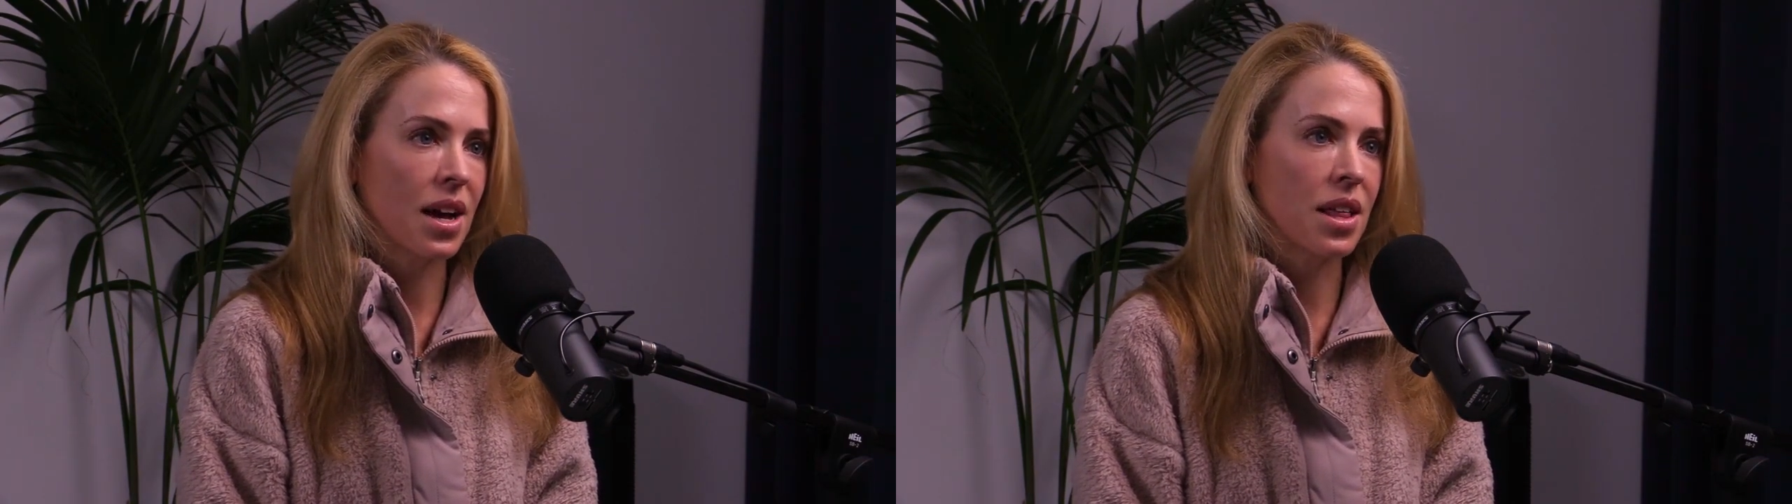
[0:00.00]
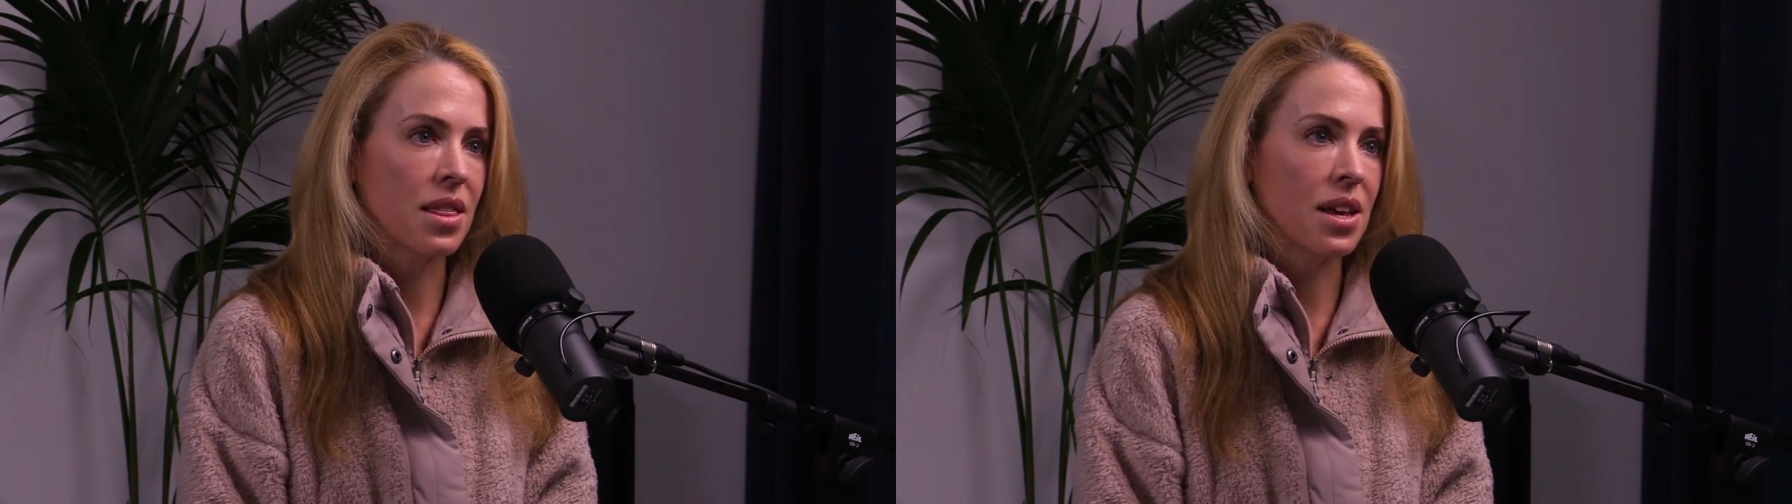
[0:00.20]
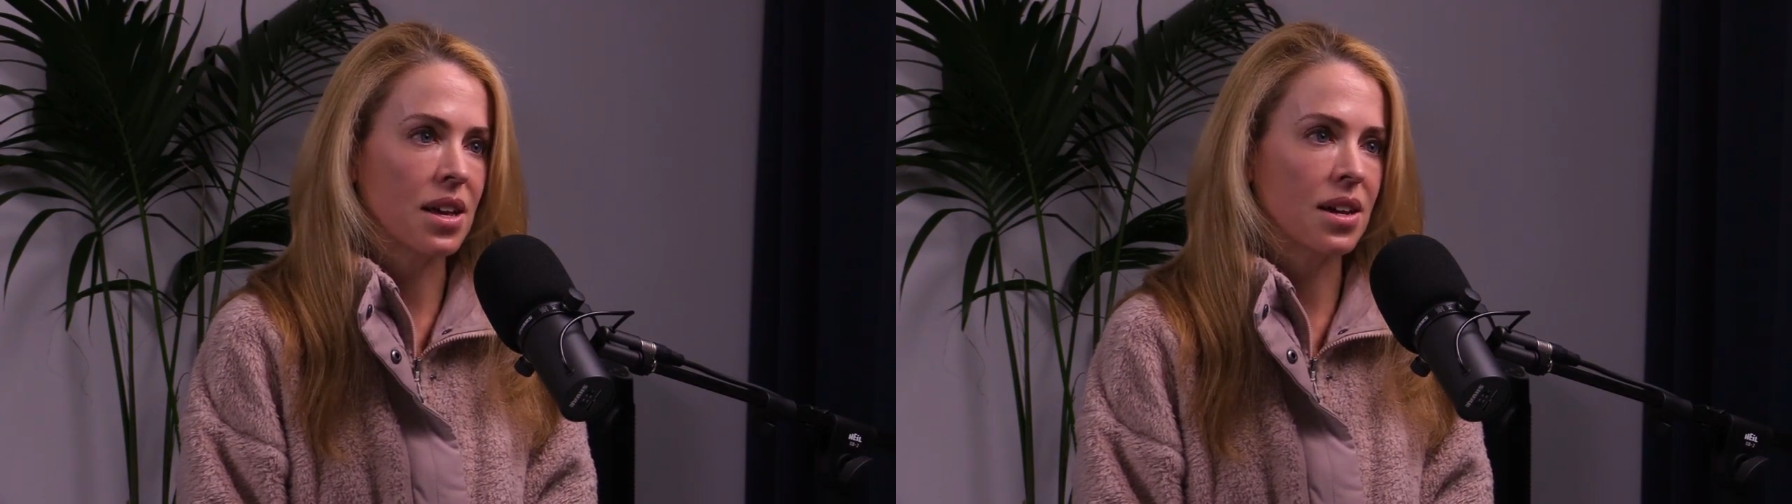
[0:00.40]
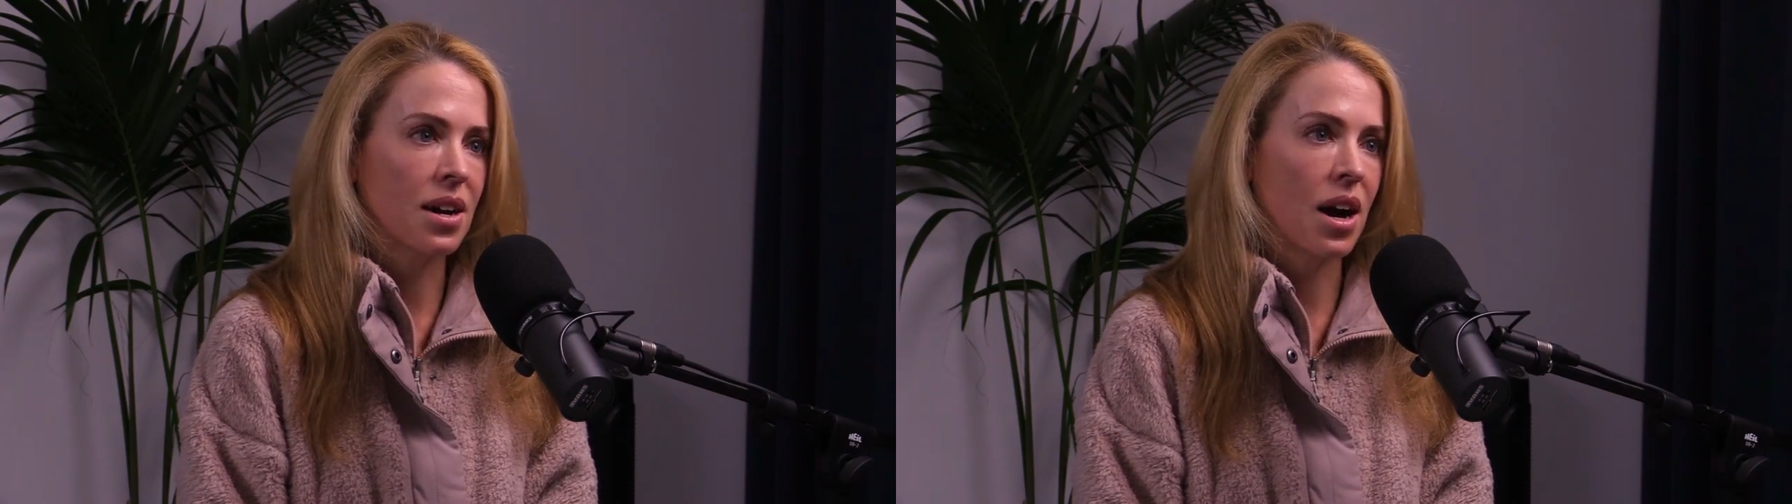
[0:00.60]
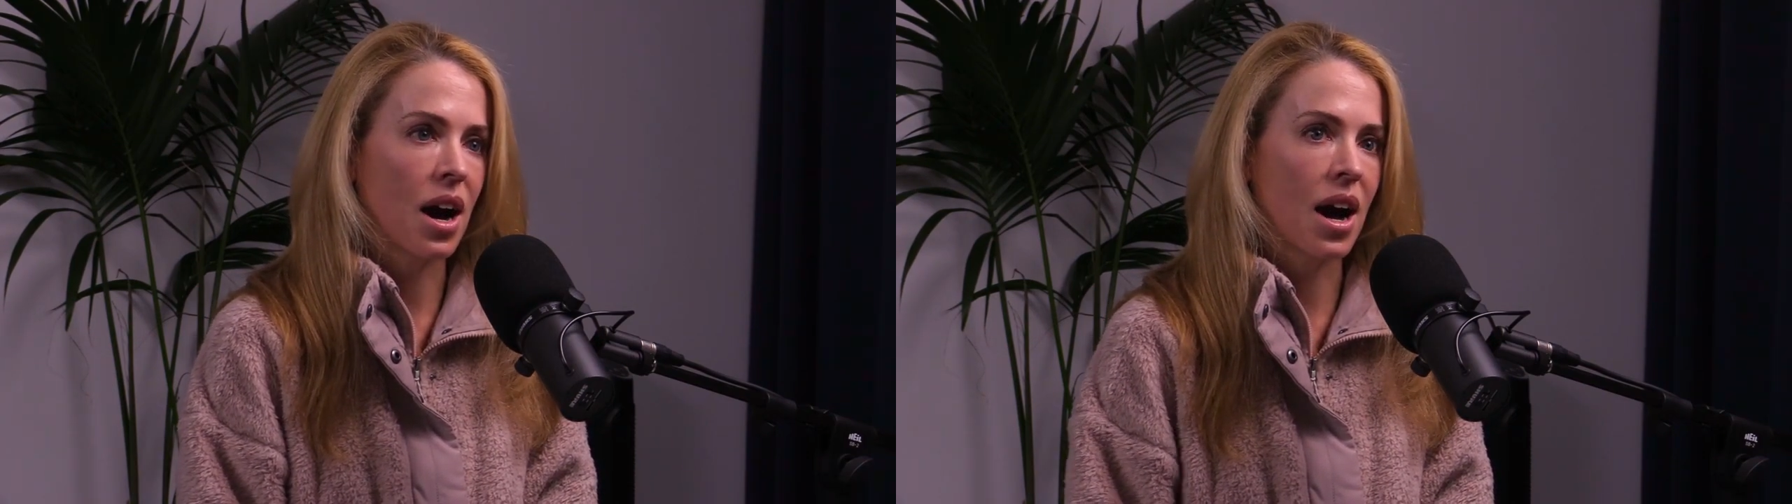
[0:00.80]
I think
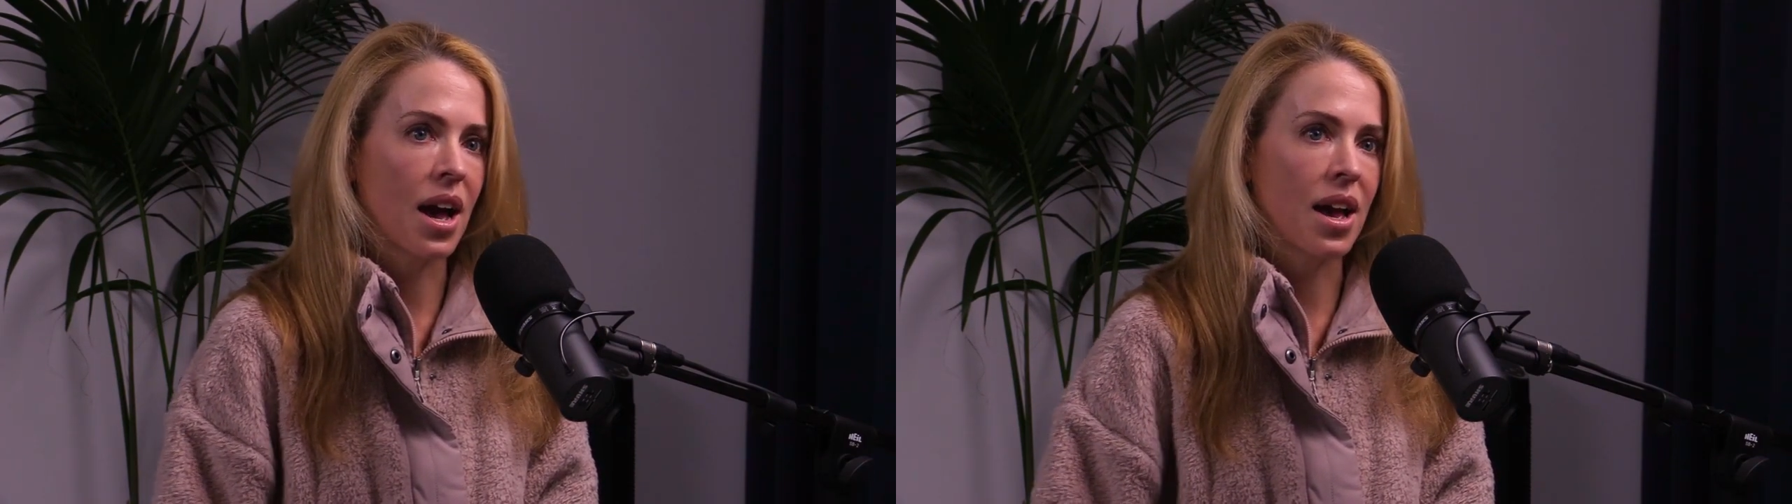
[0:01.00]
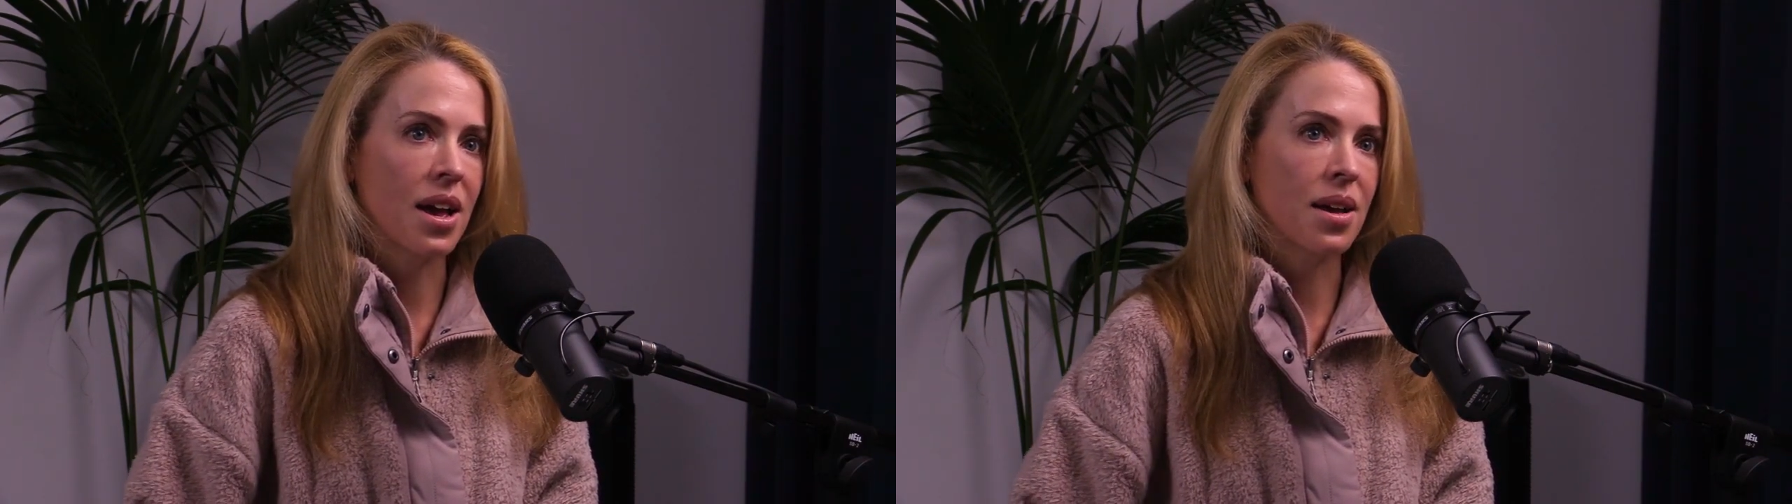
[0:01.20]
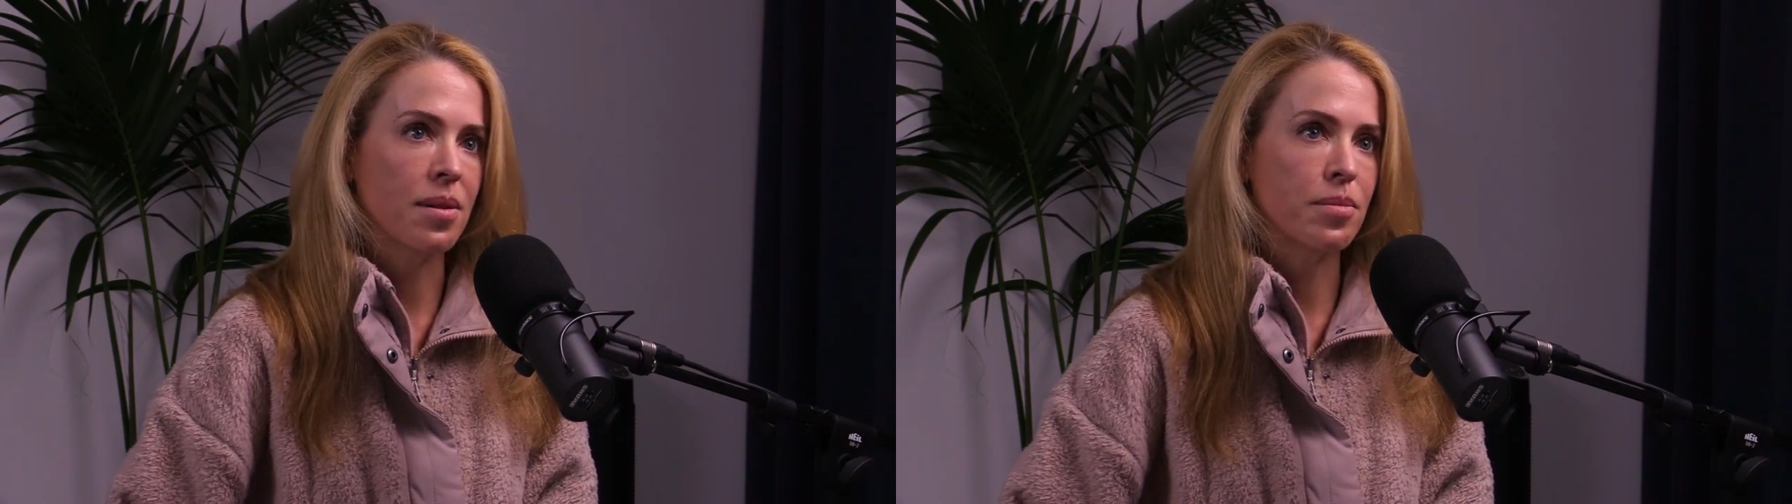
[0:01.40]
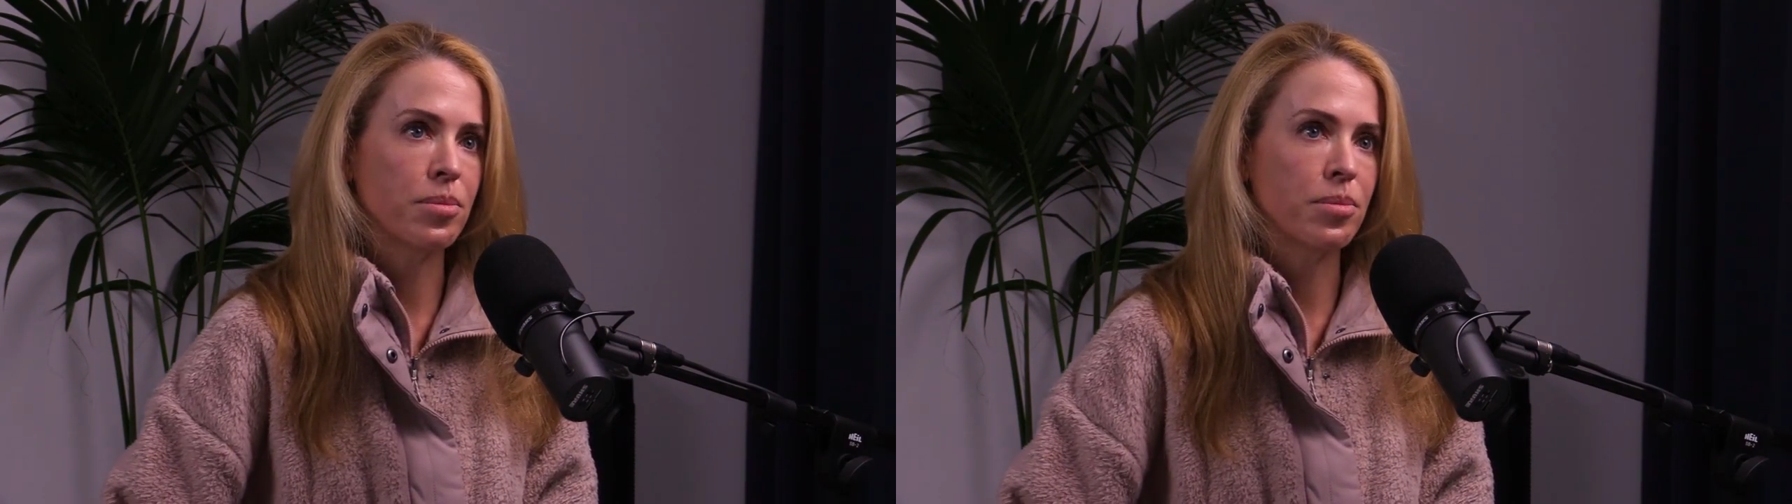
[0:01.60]
I